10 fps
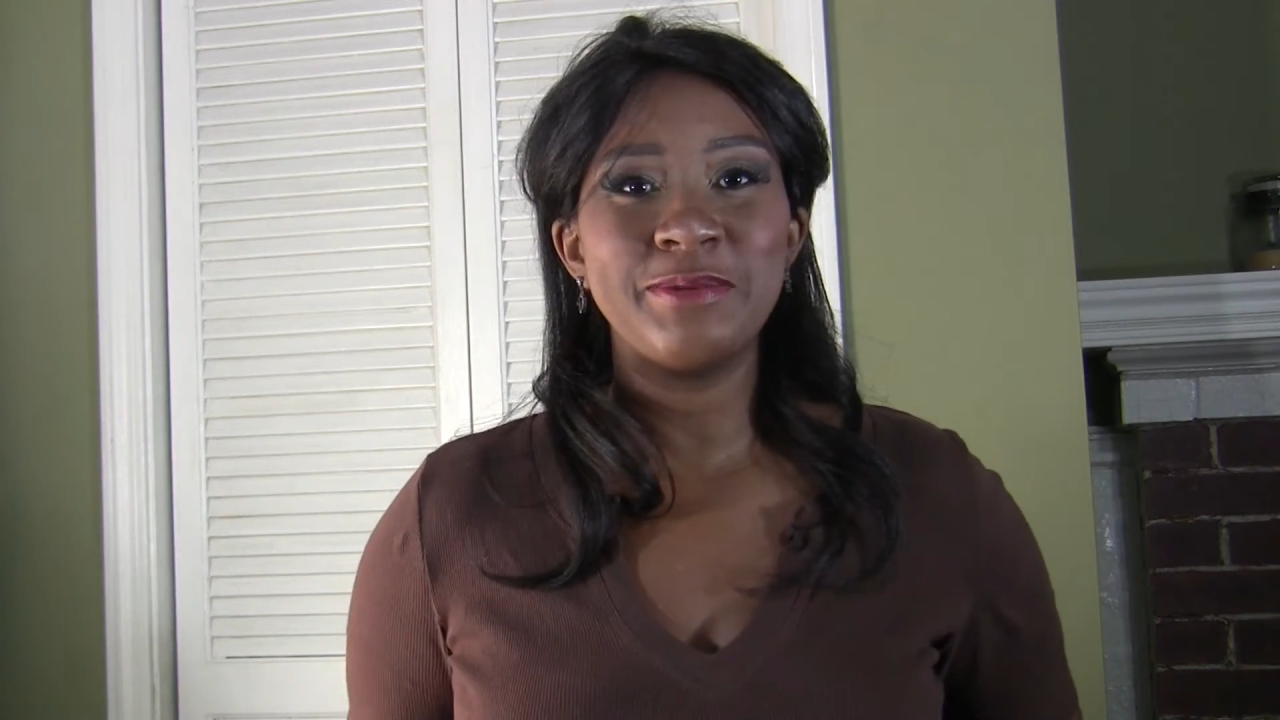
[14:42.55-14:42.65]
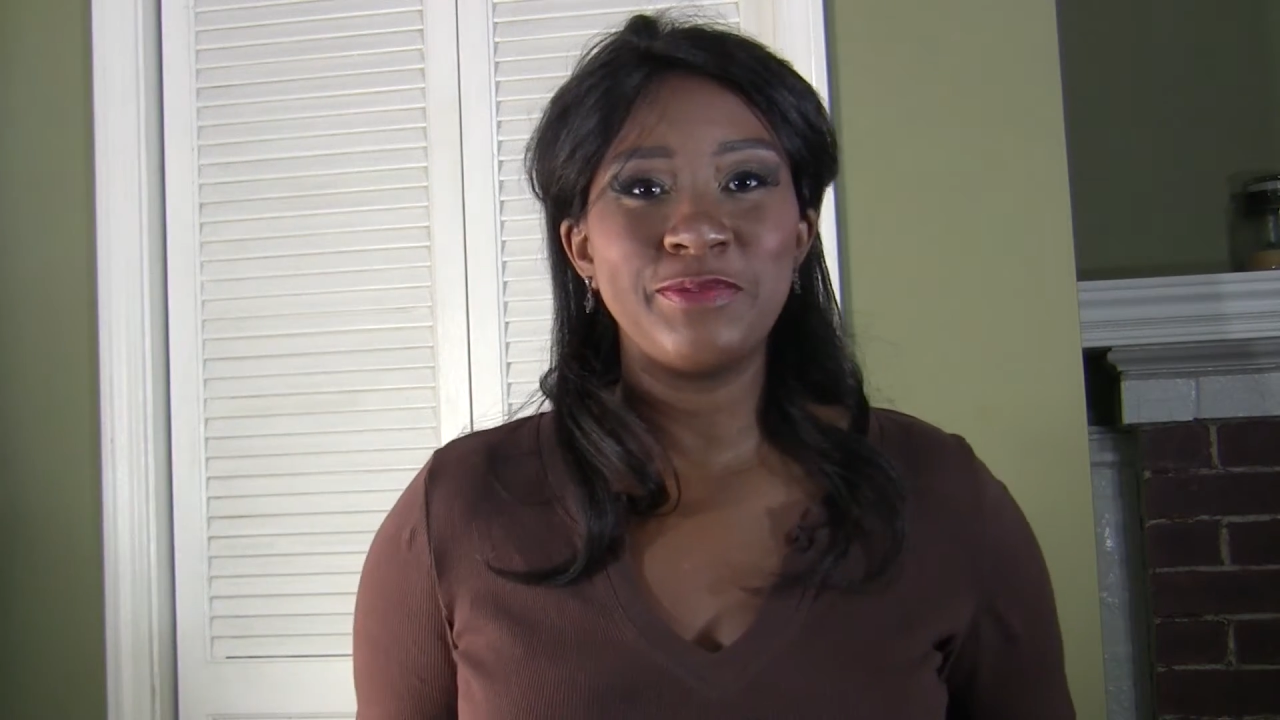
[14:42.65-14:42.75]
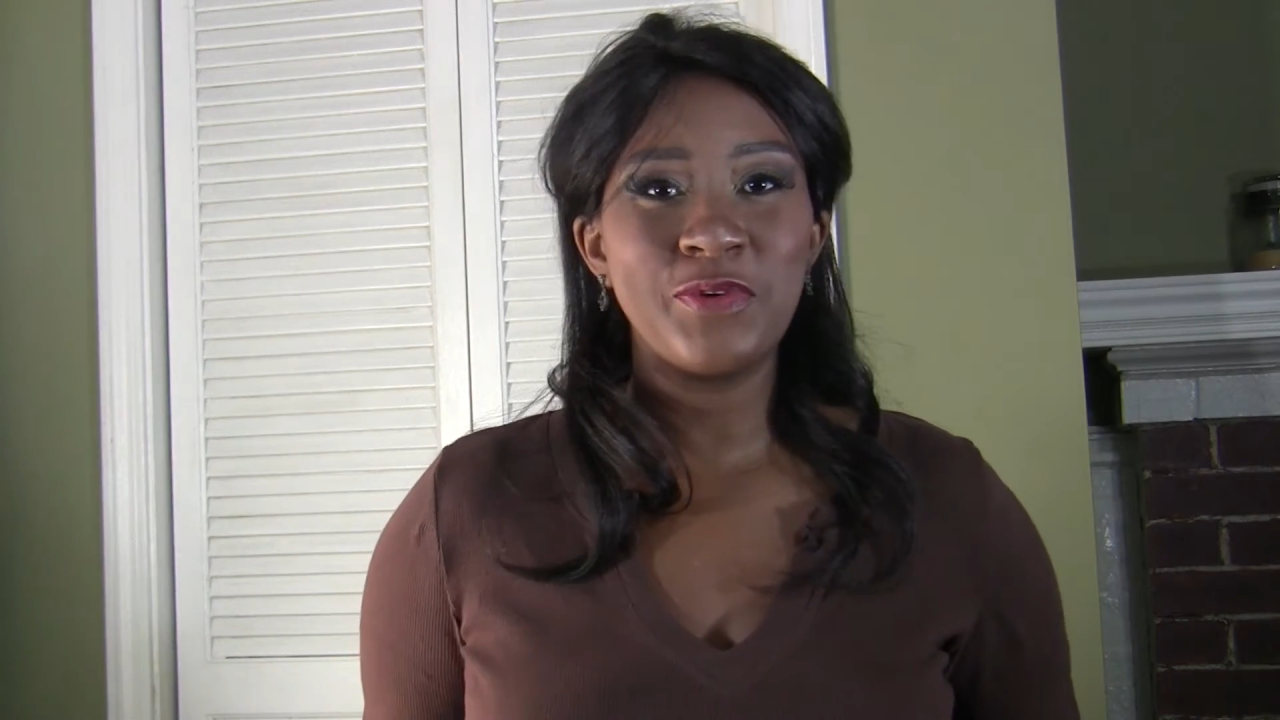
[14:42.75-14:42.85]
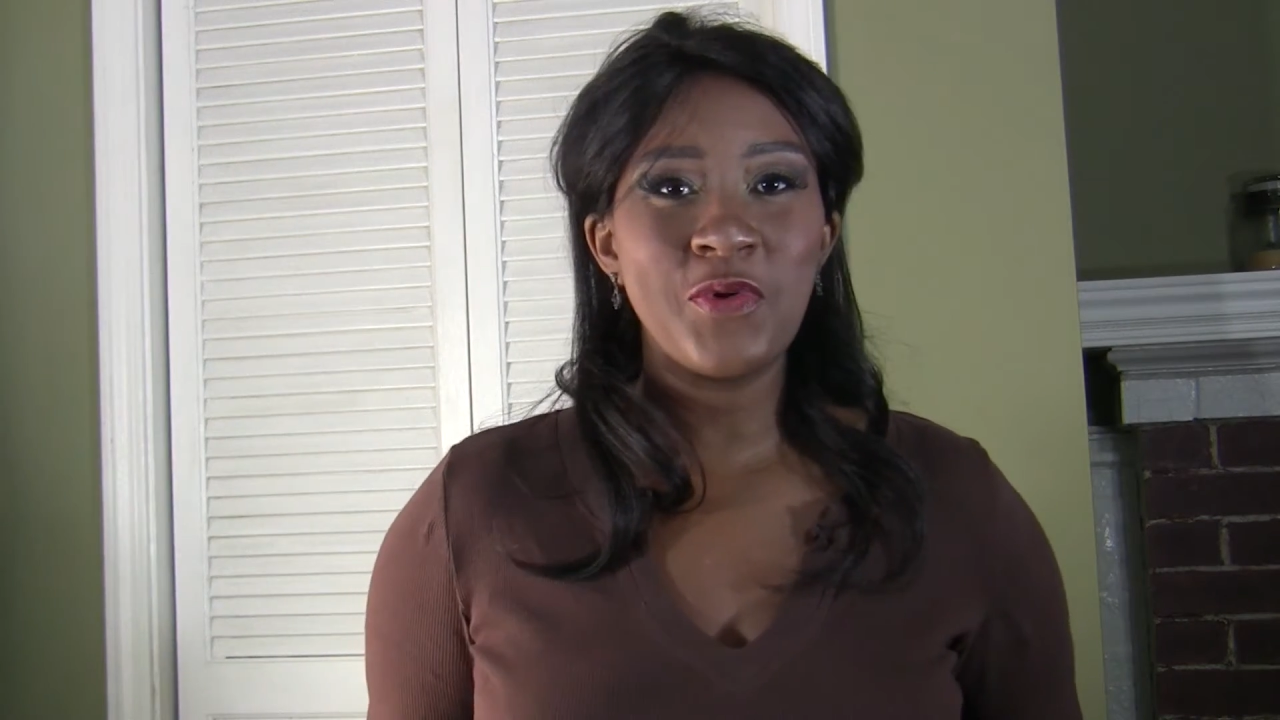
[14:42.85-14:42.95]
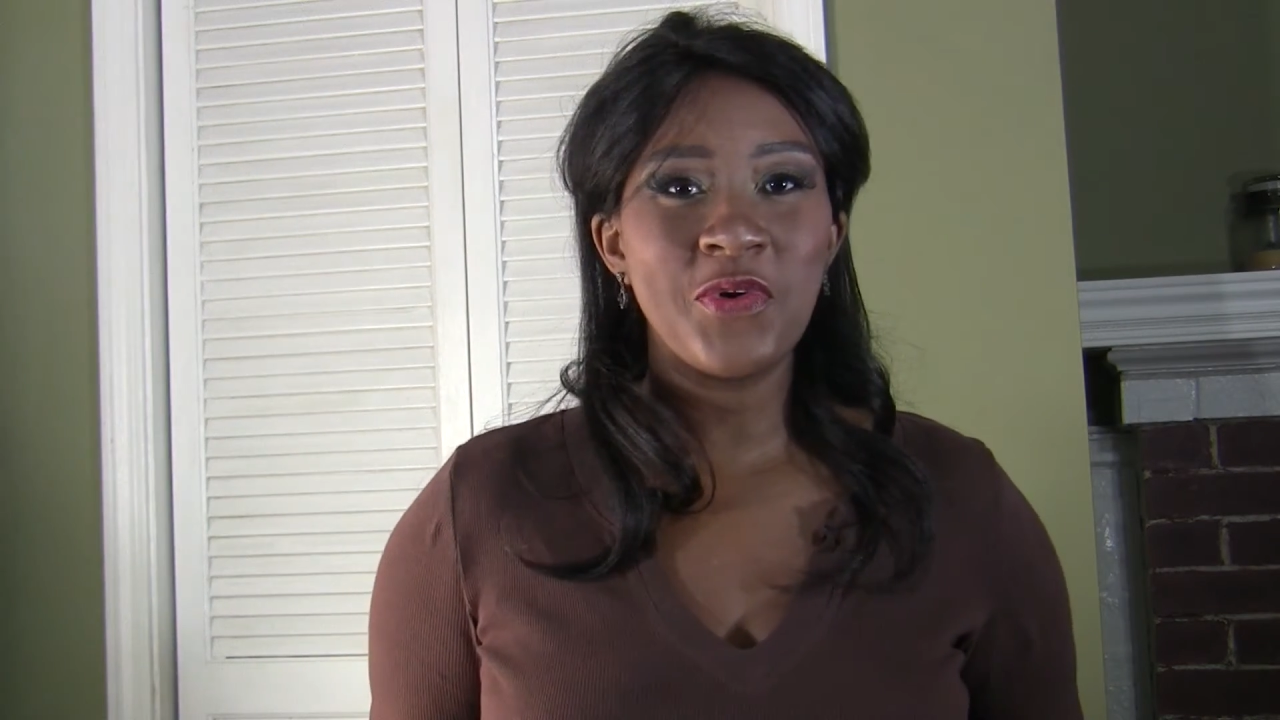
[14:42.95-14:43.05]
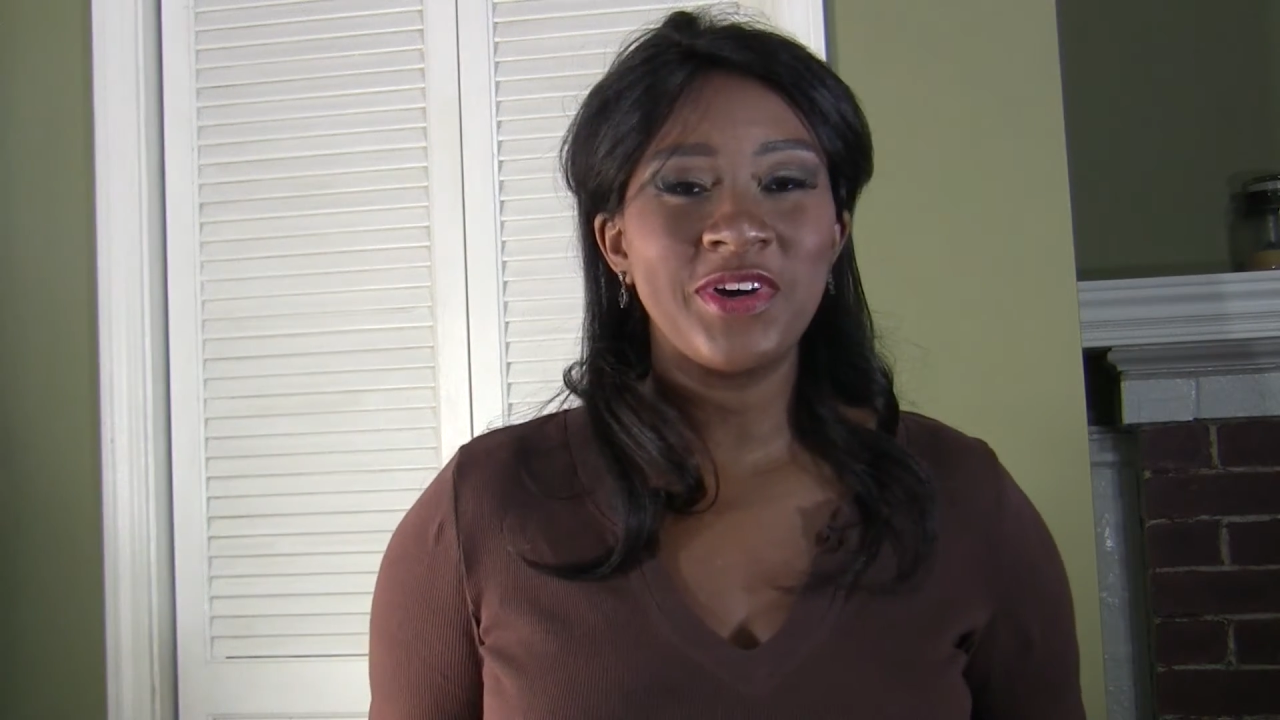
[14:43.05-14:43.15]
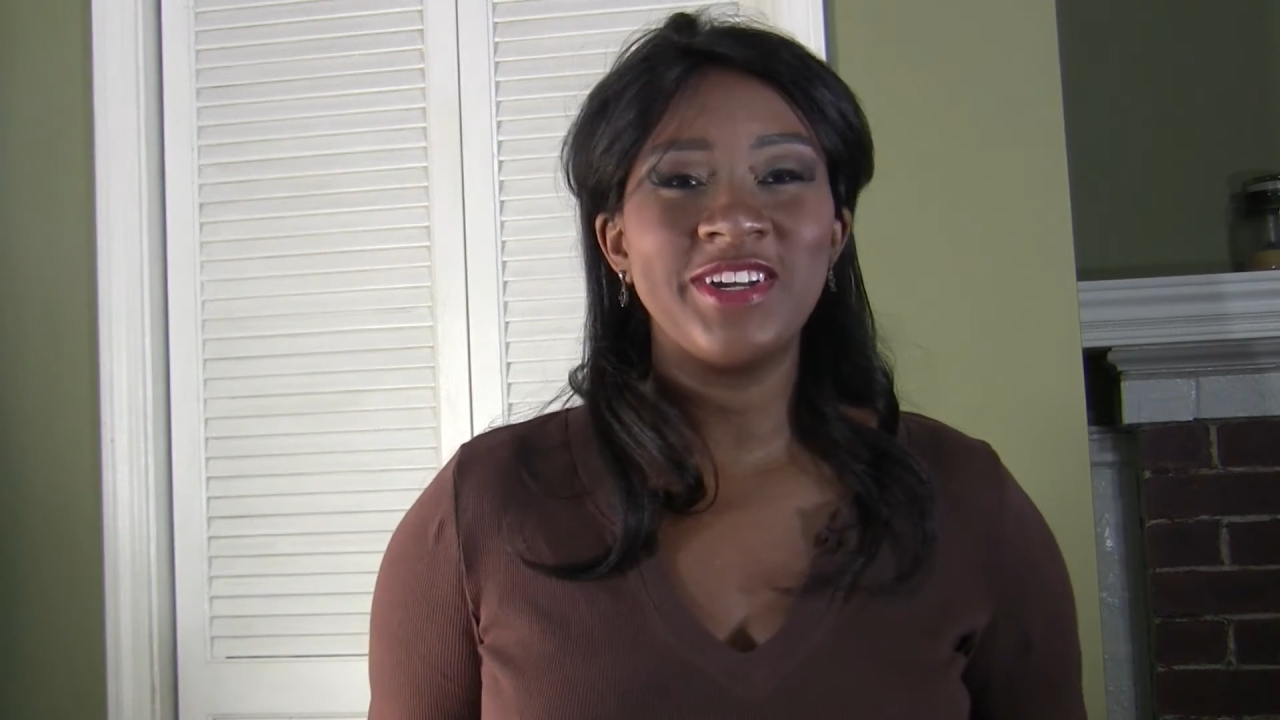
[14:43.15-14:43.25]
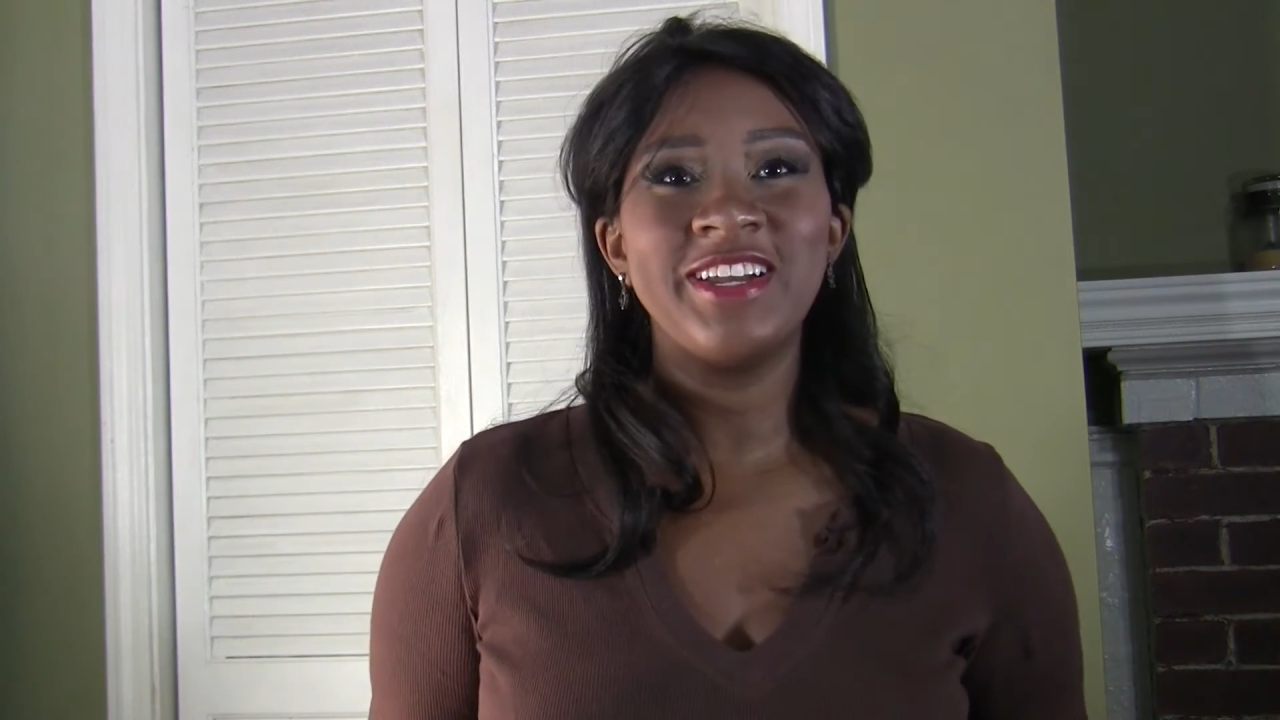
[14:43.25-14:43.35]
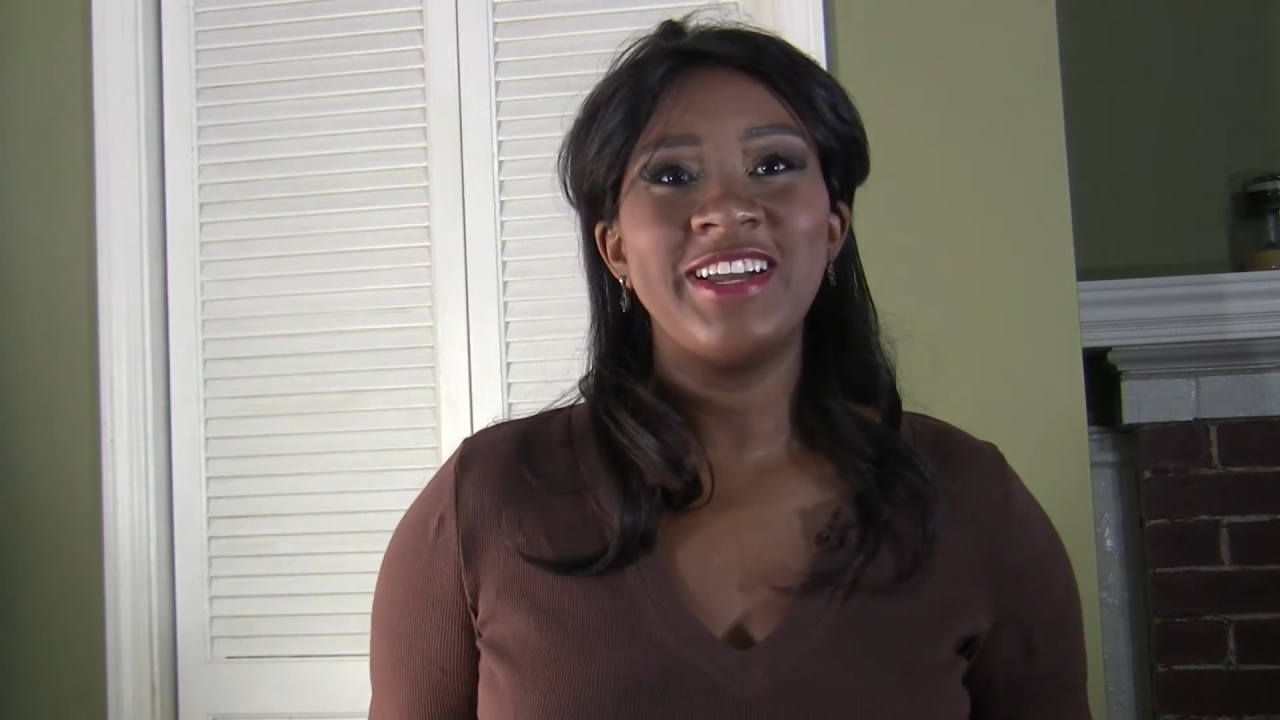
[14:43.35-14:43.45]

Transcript: up for.